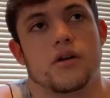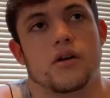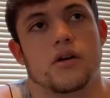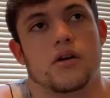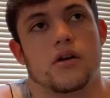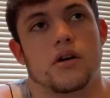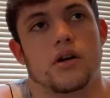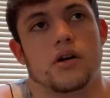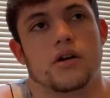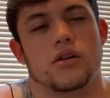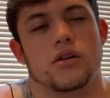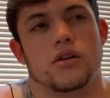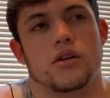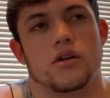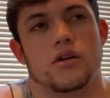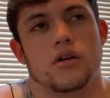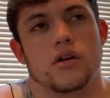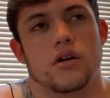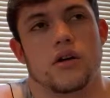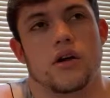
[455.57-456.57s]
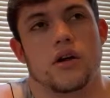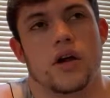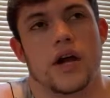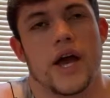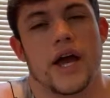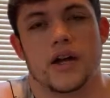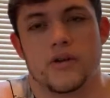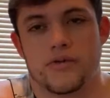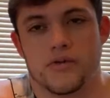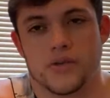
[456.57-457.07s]
and a
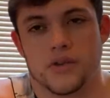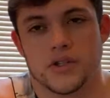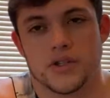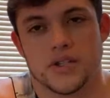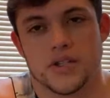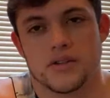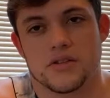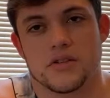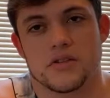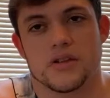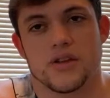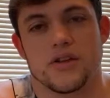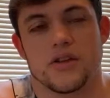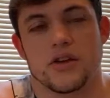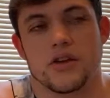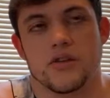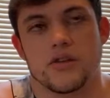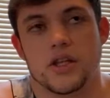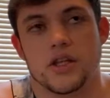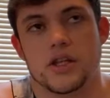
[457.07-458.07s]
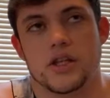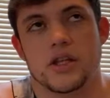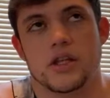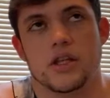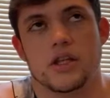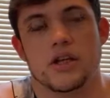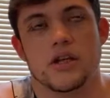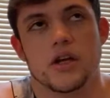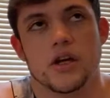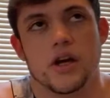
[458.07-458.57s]
handful of sensors. I think you need
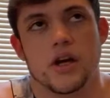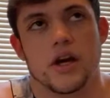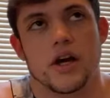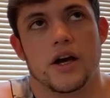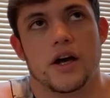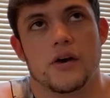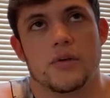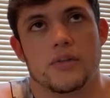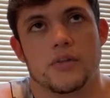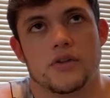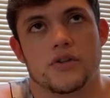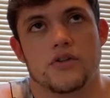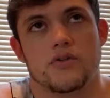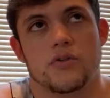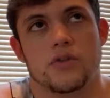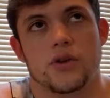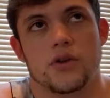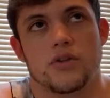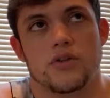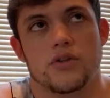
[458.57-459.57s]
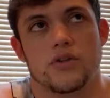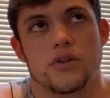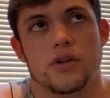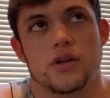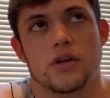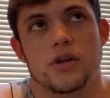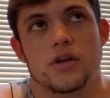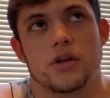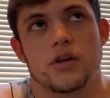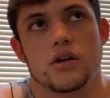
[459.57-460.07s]
the
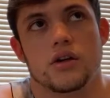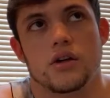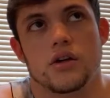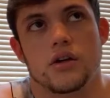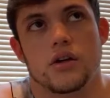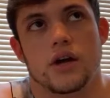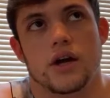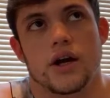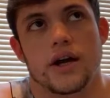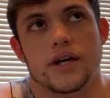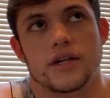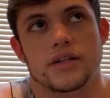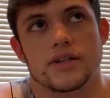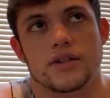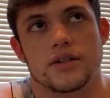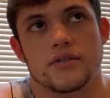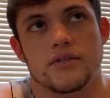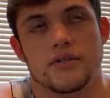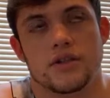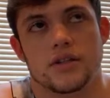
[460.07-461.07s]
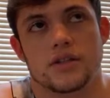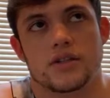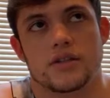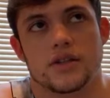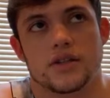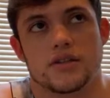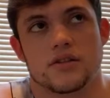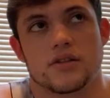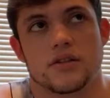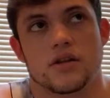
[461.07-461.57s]
MS43 ICV
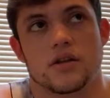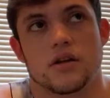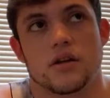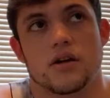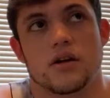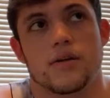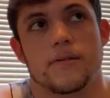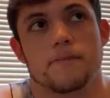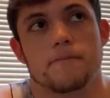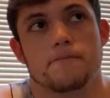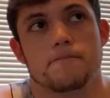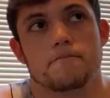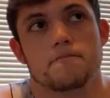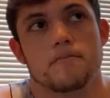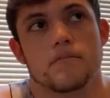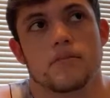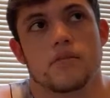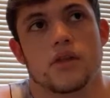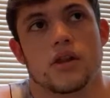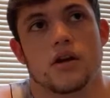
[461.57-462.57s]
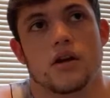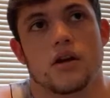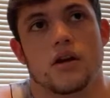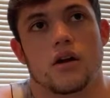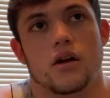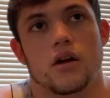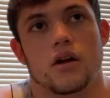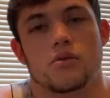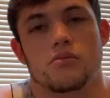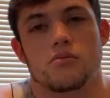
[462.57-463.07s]
sensor
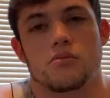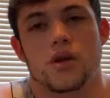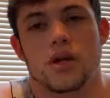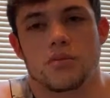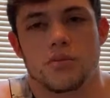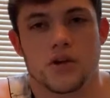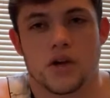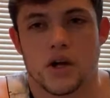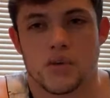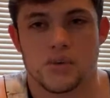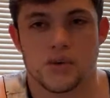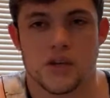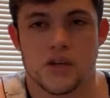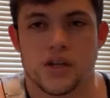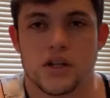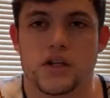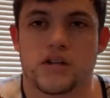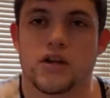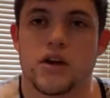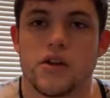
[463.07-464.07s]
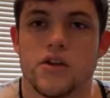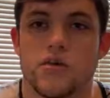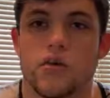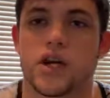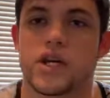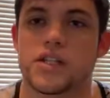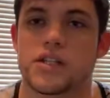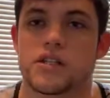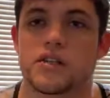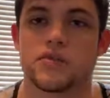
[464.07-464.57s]
and maybe a couple things.
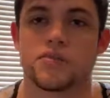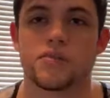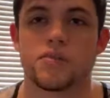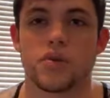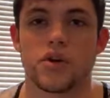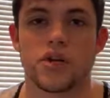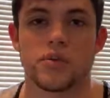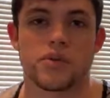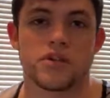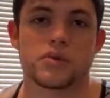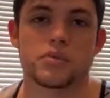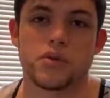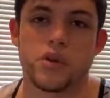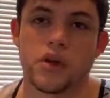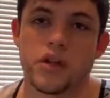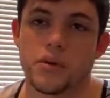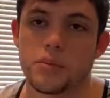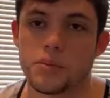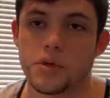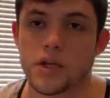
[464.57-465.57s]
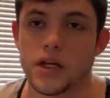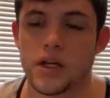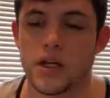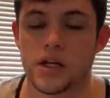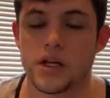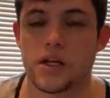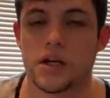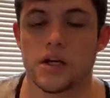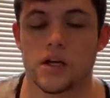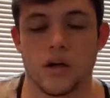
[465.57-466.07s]
Otherwise, it's pretty much plug and
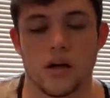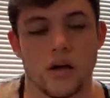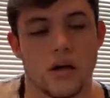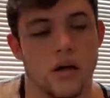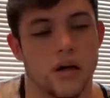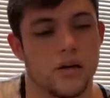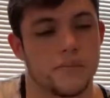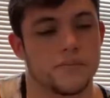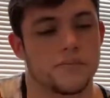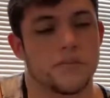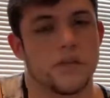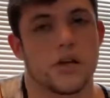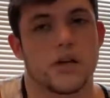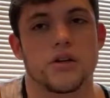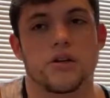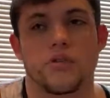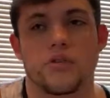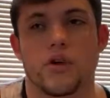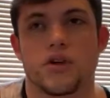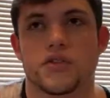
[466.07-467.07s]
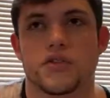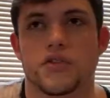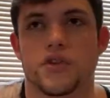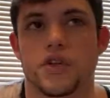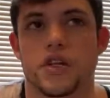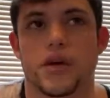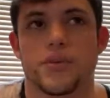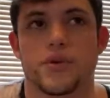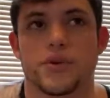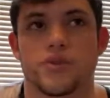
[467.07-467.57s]
play. You also
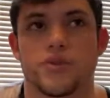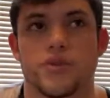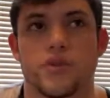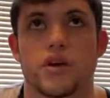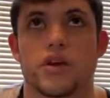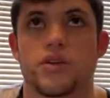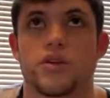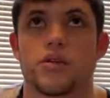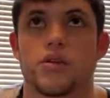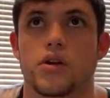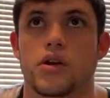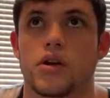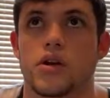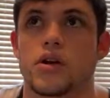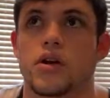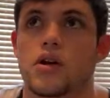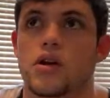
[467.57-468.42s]
need MS43